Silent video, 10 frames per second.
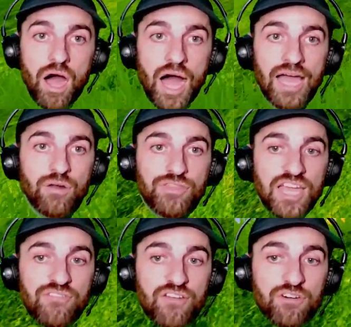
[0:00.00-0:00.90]
I don't
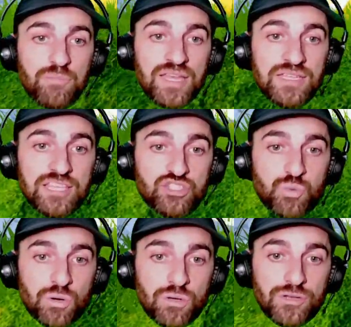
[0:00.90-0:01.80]
think I've ever been to this
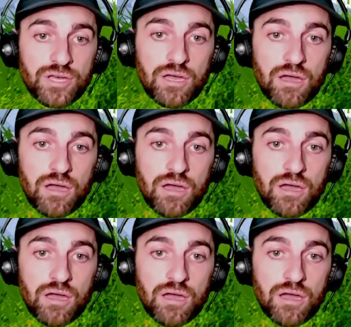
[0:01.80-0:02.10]
world.